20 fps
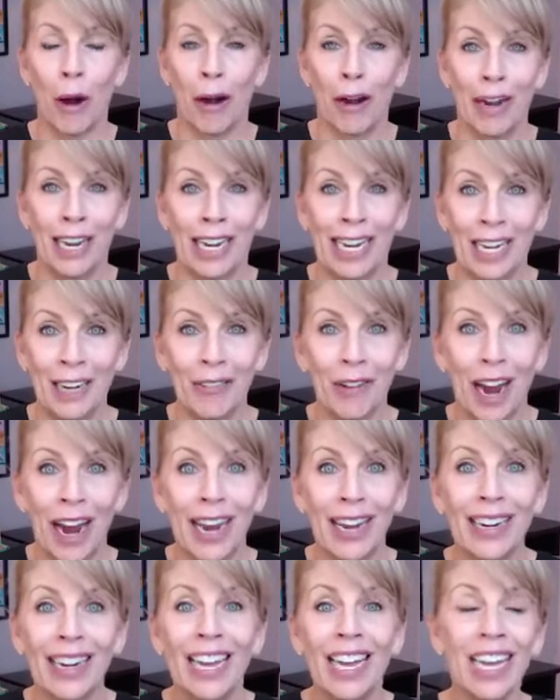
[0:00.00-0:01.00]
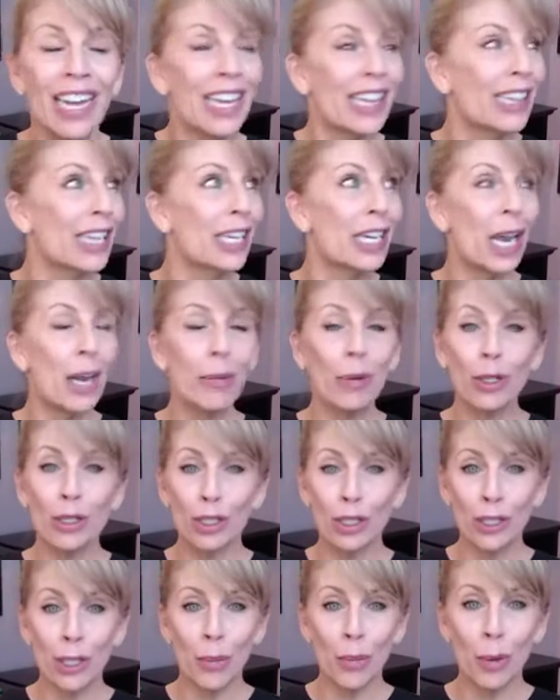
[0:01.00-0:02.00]
party, right? The
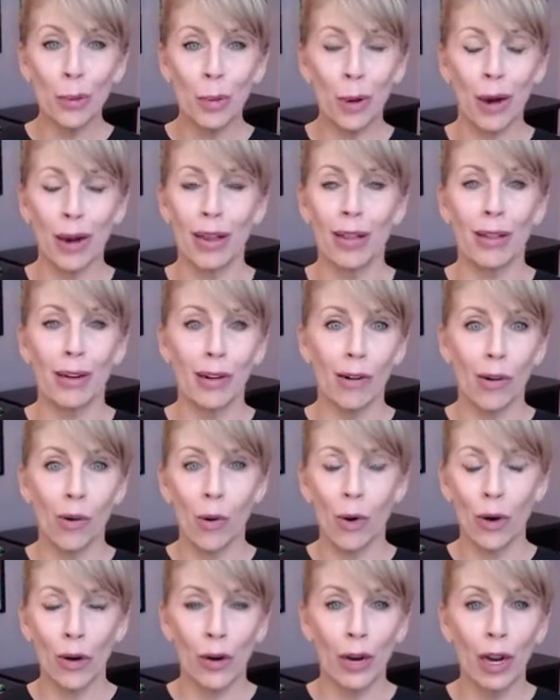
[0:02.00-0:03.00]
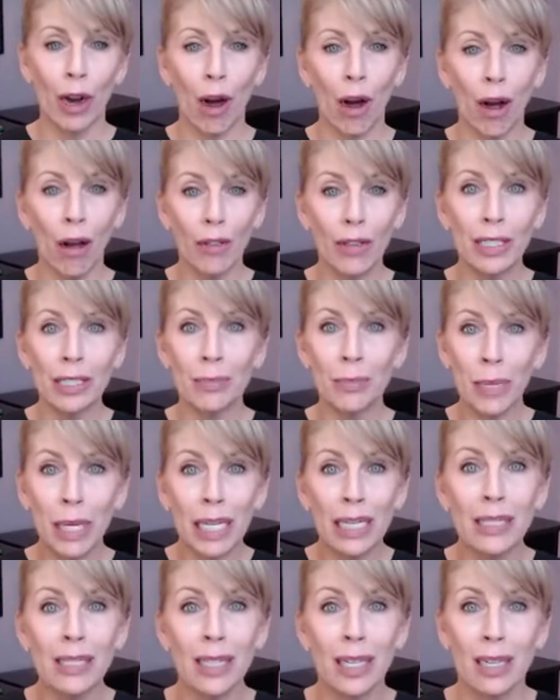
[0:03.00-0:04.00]
neighborhood slumber party, they're ordering all this
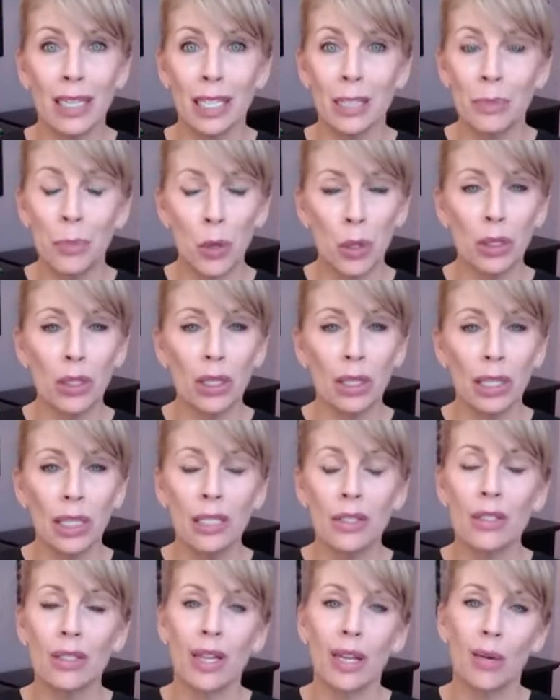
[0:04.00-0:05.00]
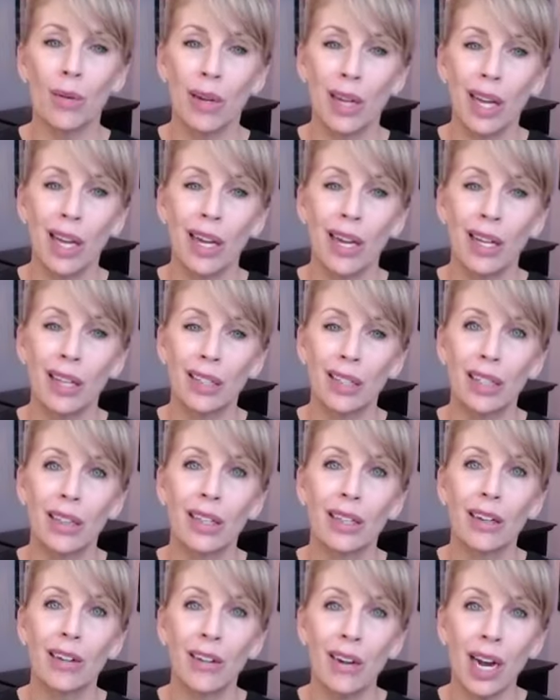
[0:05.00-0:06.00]
pizza, and these poor little kids are like, Well, I'll eat
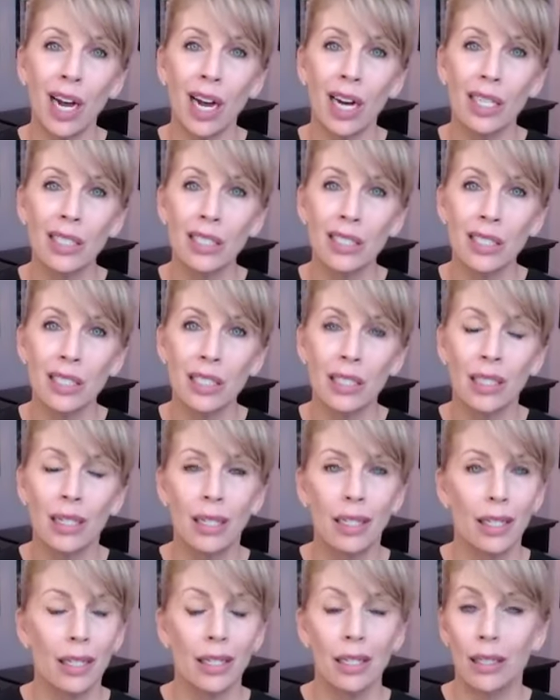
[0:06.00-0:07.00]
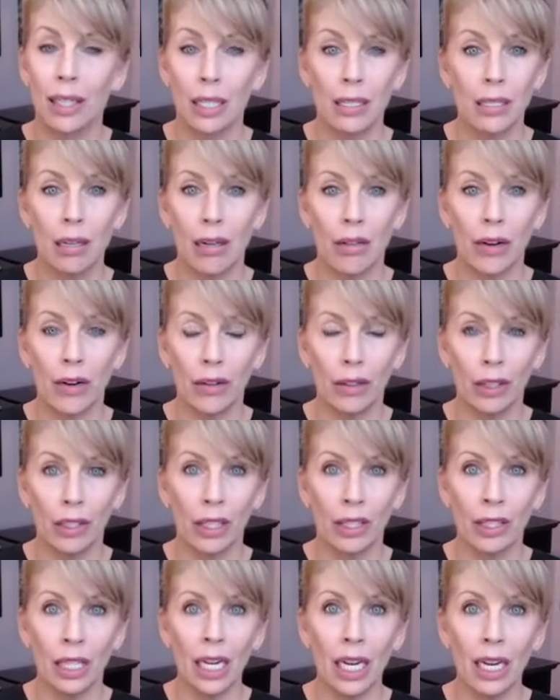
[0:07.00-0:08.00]
the crust and that's all they'll,
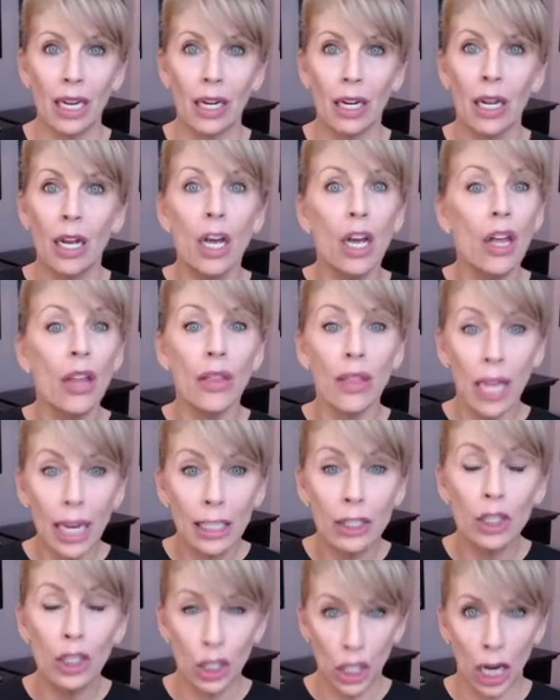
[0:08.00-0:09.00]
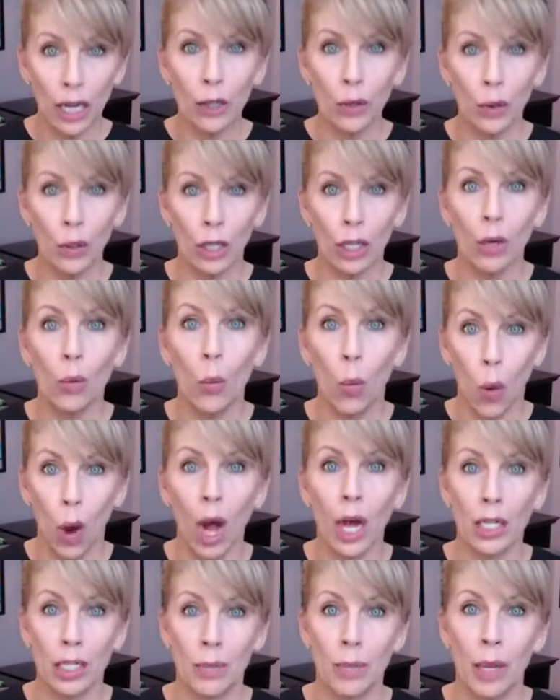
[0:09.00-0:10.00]
they'll eat. They genuinely
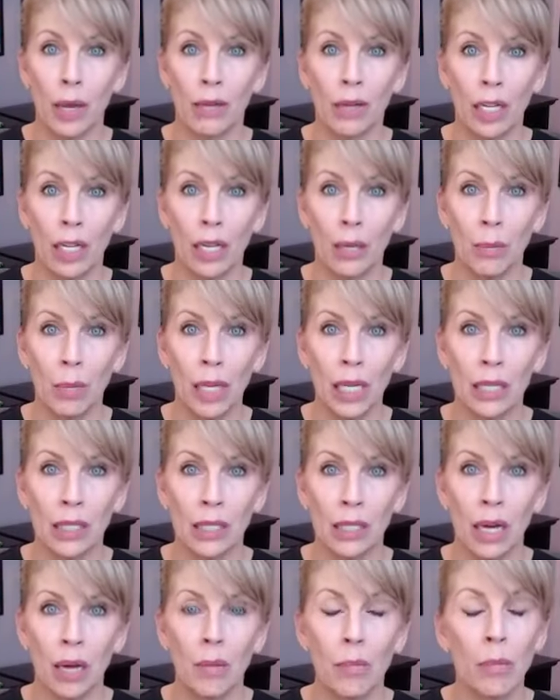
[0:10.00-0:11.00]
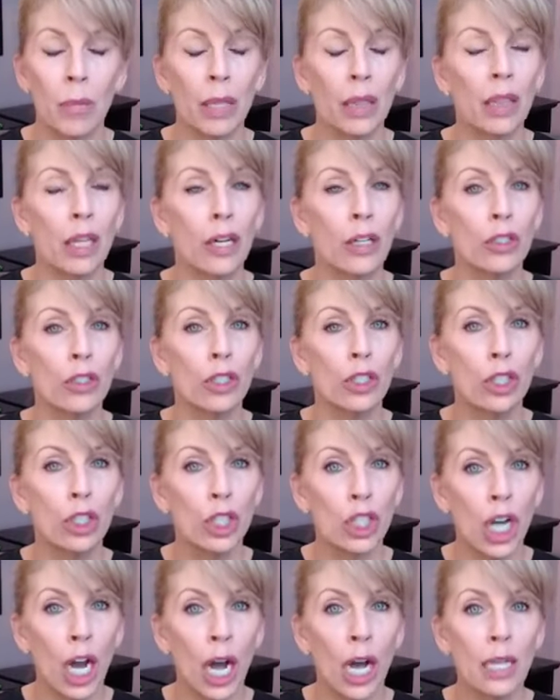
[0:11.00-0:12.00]
want to be able to eat pizza, but they're
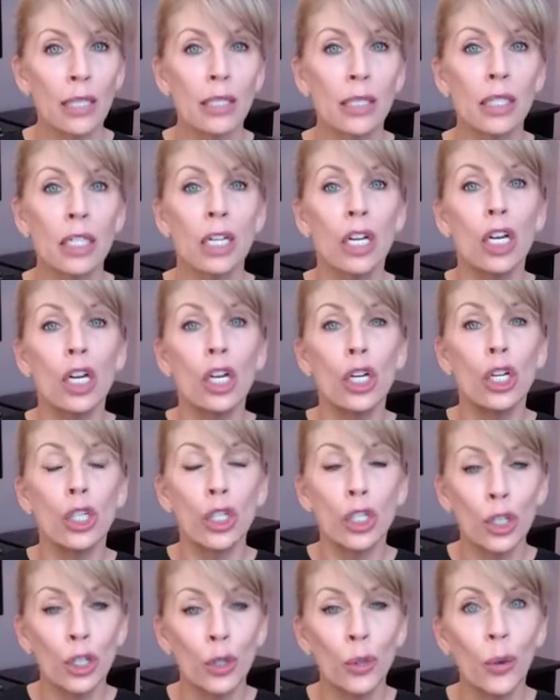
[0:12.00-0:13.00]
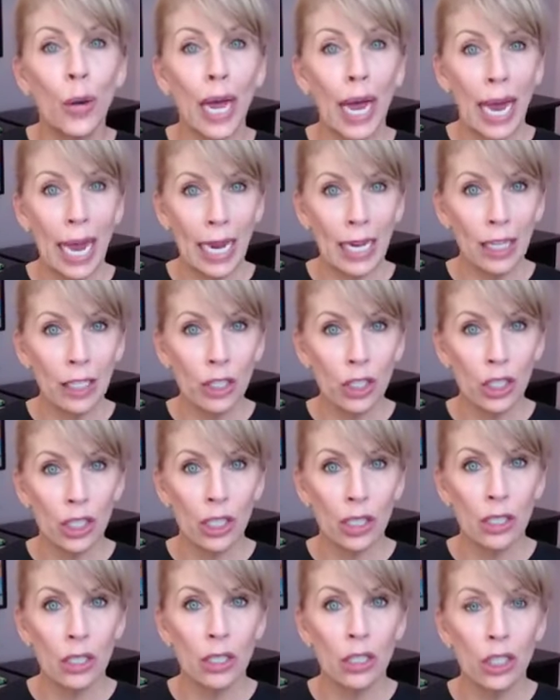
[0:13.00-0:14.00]
just too
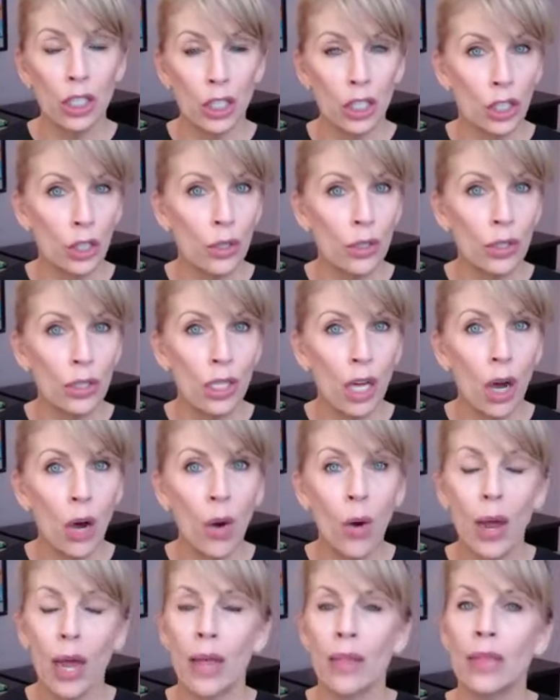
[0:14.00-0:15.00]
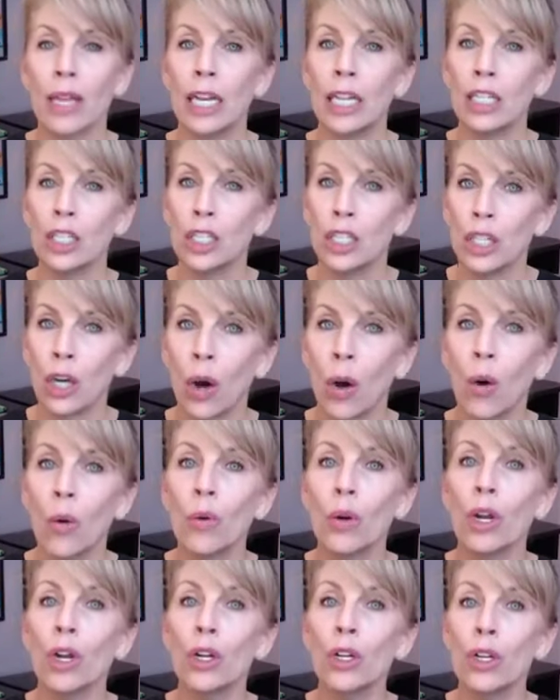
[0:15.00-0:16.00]
anxious to do so and they
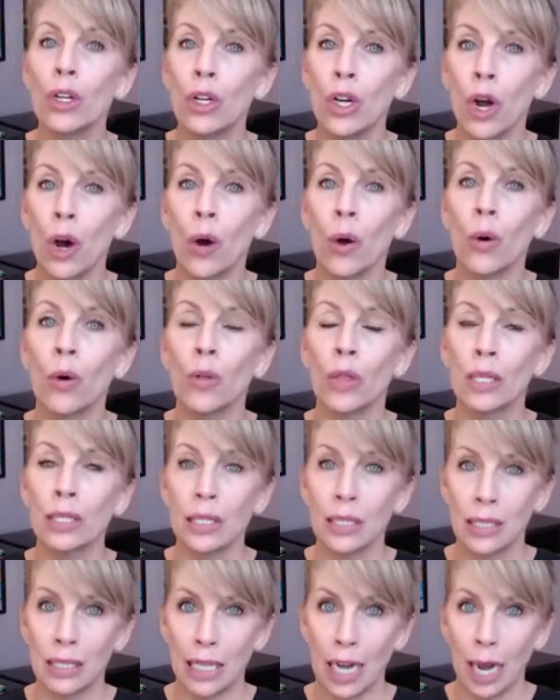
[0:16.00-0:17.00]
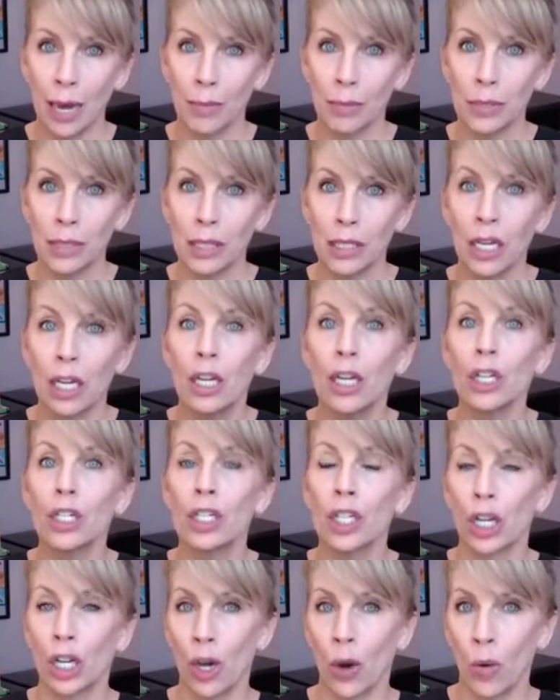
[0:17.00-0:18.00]
don't know the steps
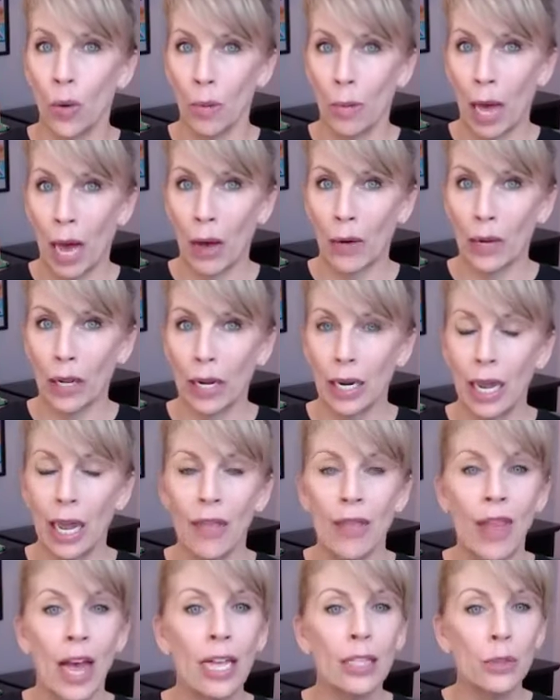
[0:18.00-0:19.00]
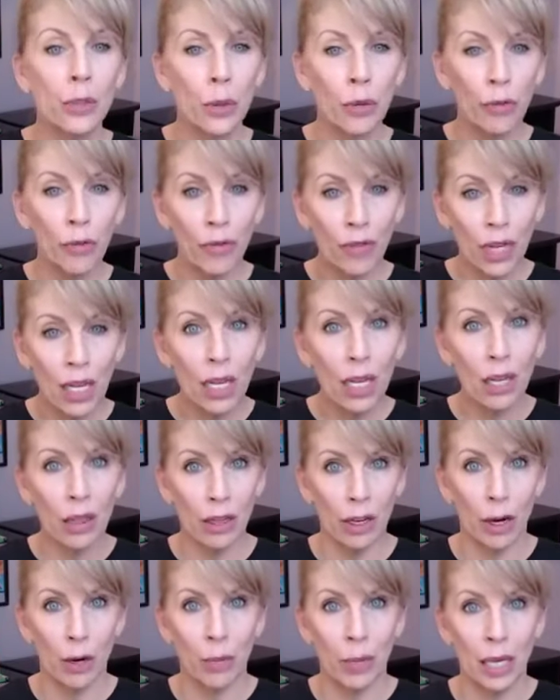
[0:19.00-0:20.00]
to go about it. And that's where feeding
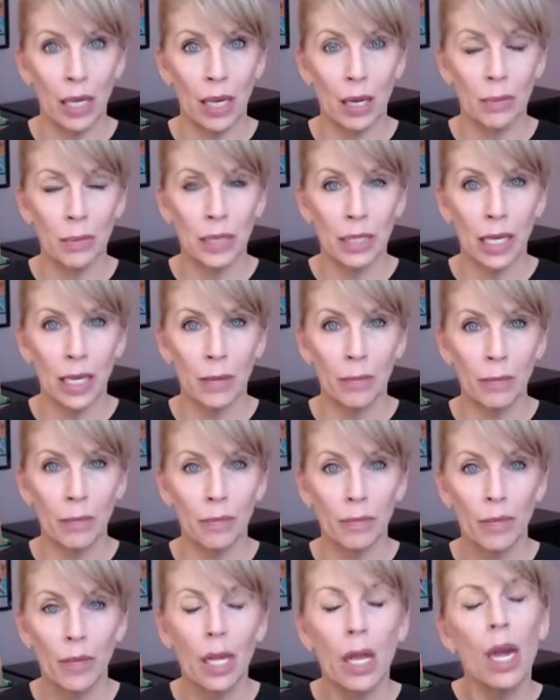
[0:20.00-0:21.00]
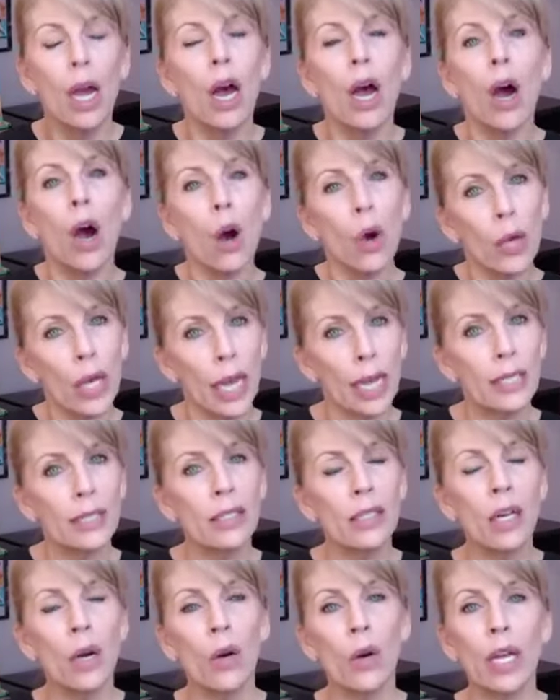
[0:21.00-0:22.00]
therapy comes in. Okay,
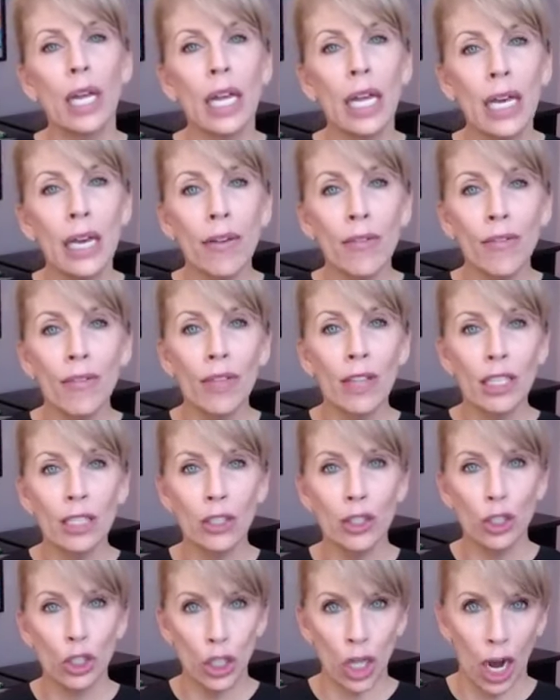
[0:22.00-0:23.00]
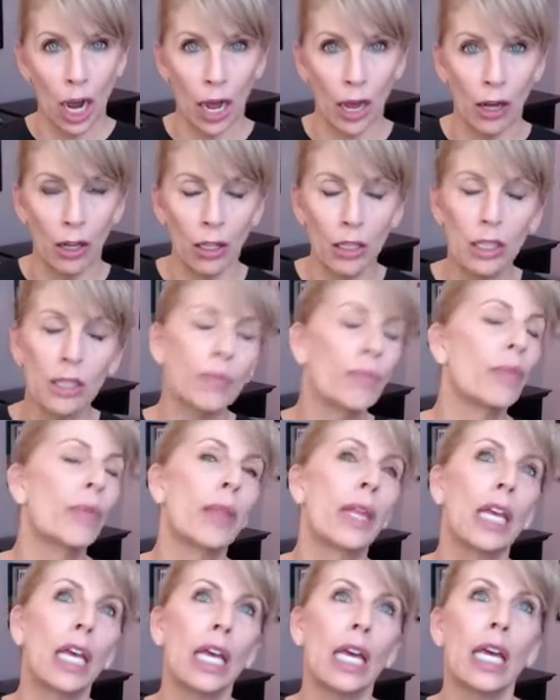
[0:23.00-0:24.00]
so if this child
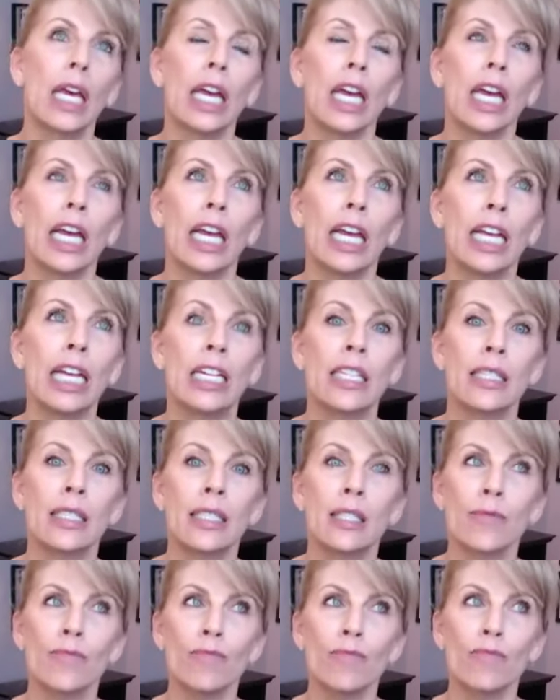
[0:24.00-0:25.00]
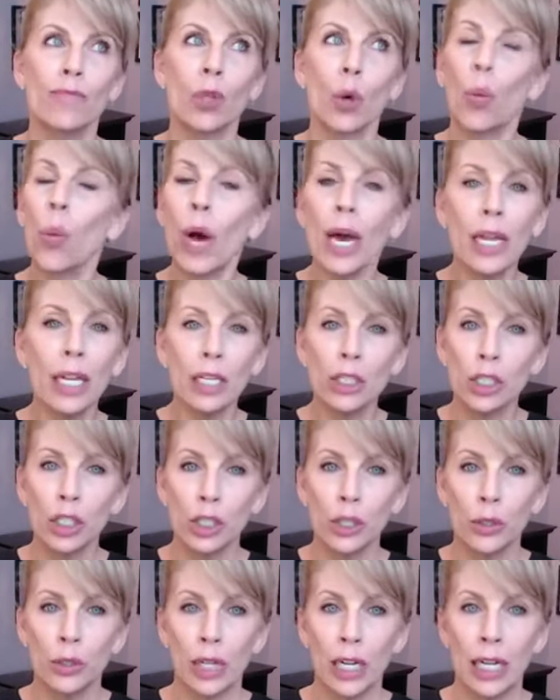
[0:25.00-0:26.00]
is the one issue